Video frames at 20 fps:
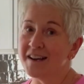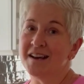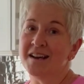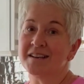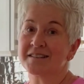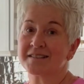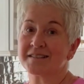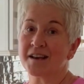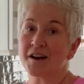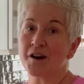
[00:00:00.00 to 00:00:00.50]

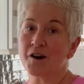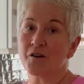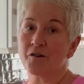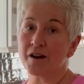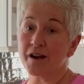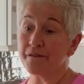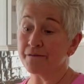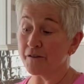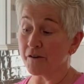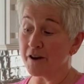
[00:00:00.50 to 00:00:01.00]
So
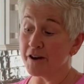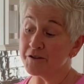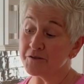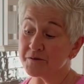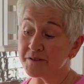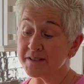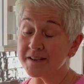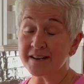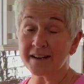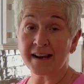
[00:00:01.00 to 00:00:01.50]
if you're
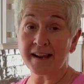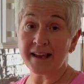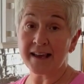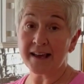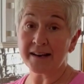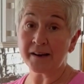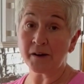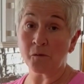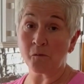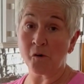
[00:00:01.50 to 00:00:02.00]
interested in
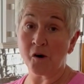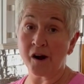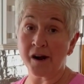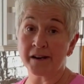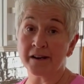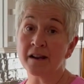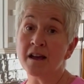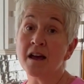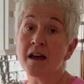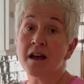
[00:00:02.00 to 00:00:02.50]
getting
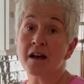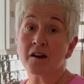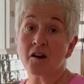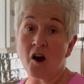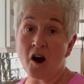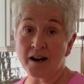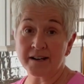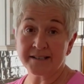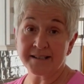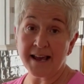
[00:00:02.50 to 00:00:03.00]
one,
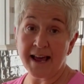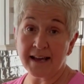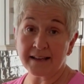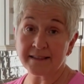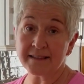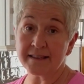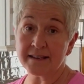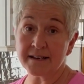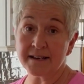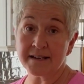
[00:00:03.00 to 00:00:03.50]

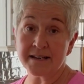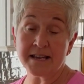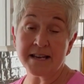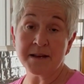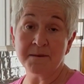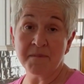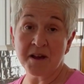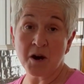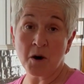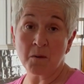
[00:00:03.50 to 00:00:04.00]
contact the
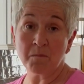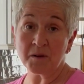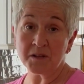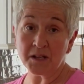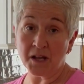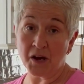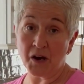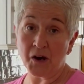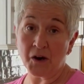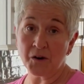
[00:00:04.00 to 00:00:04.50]
email
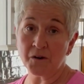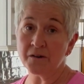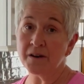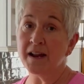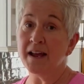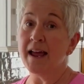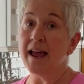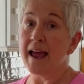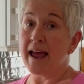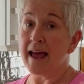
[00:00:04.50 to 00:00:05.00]
below
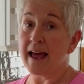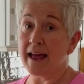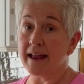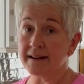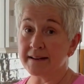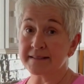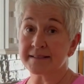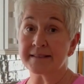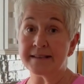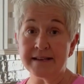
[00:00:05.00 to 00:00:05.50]

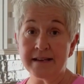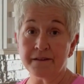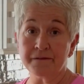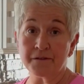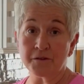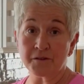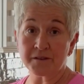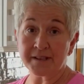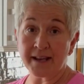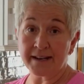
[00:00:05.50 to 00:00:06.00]
and see if
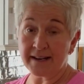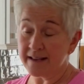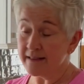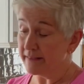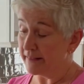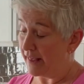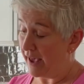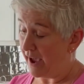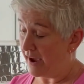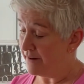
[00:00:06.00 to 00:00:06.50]
there's any
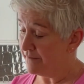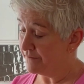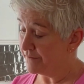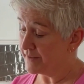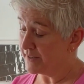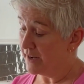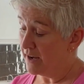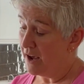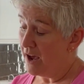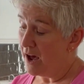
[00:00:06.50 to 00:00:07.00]

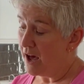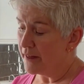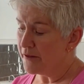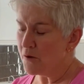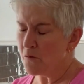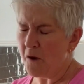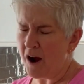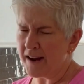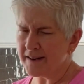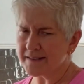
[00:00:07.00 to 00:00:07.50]
left.
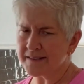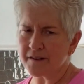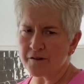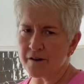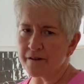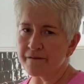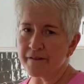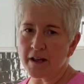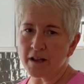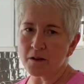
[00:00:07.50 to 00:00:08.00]
Otherwise, they're
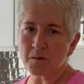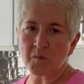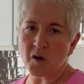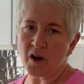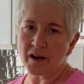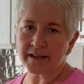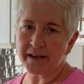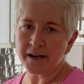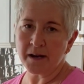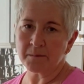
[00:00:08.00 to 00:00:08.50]
available
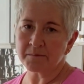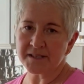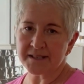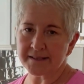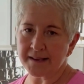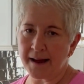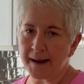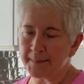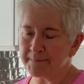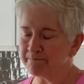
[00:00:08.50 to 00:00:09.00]
on
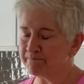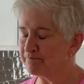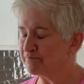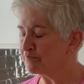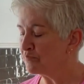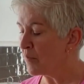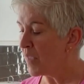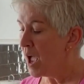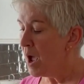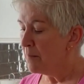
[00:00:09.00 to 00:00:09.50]
Amazon.
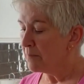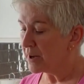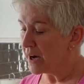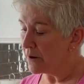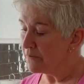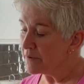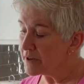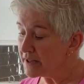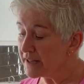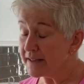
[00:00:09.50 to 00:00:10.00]
But I
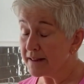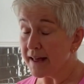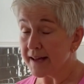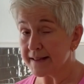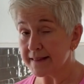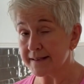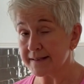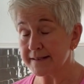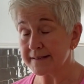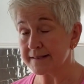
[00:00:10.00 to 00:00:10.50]
really like
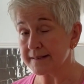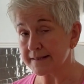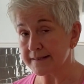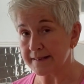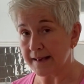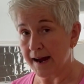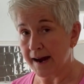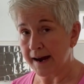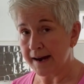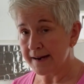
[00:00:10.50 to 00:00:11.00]
this
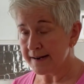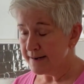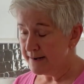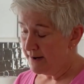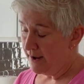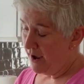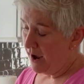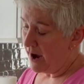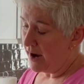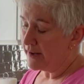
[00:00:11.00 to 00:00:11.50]
design.
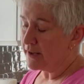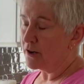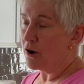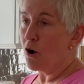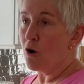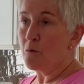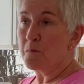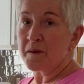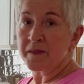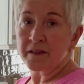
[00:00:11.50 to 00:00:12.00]
I can
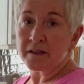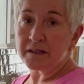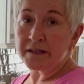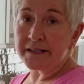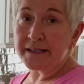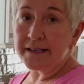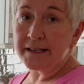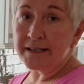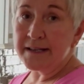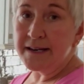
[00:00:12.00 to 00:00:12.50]
open the
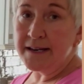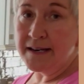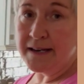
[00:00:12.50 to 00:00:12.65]
lid